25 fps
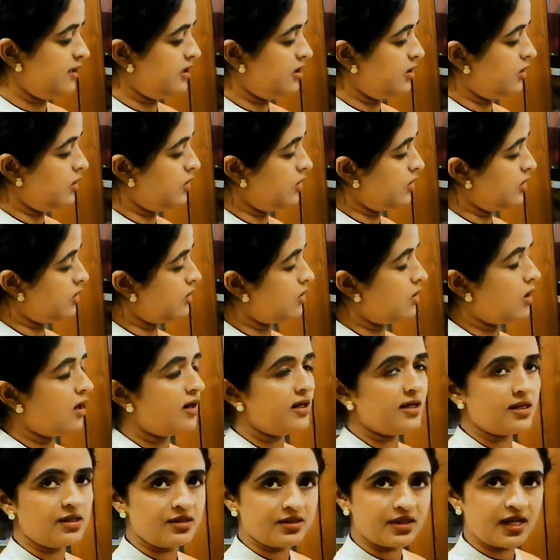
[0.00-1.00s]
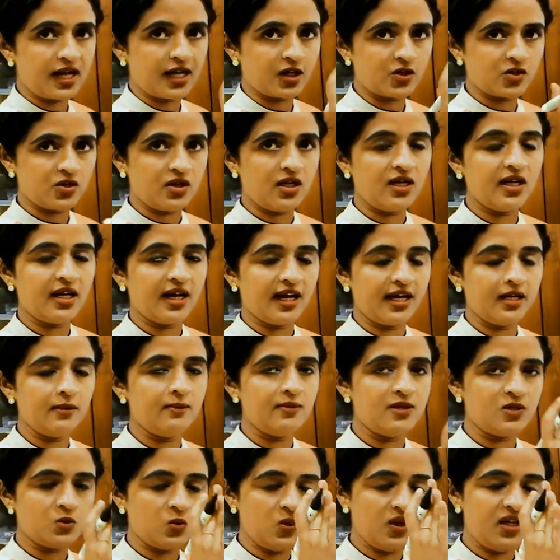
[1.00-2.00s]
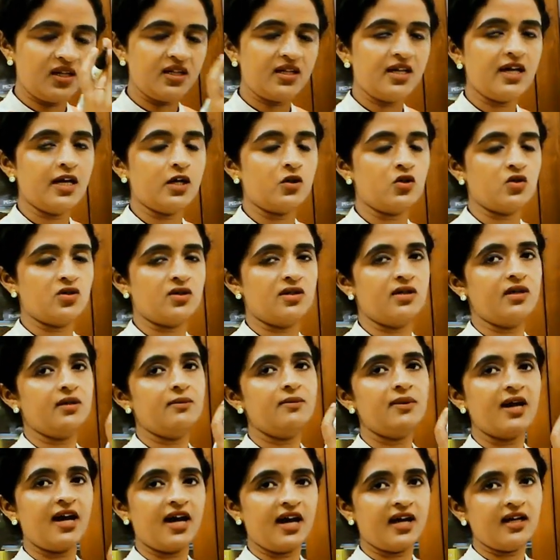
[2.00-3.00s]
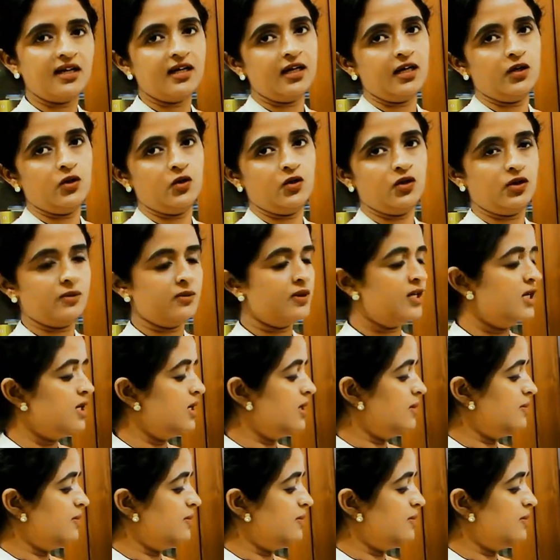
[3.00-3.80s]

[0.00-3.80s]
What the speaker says: and the notochord is actually lying between the ectoderm and endoderm.